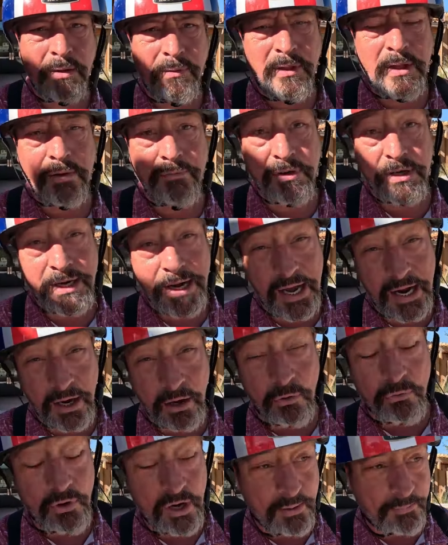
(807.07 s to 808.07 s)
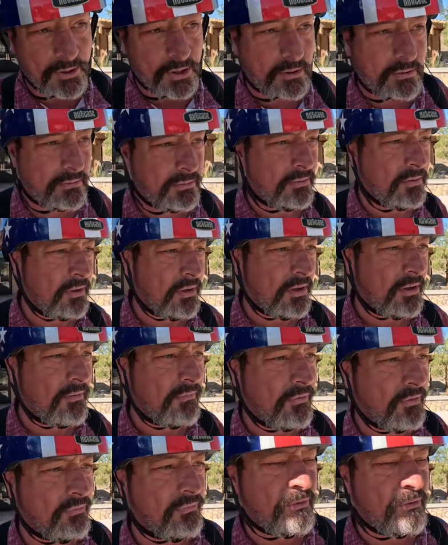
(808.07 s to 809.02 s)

They have a diorama of the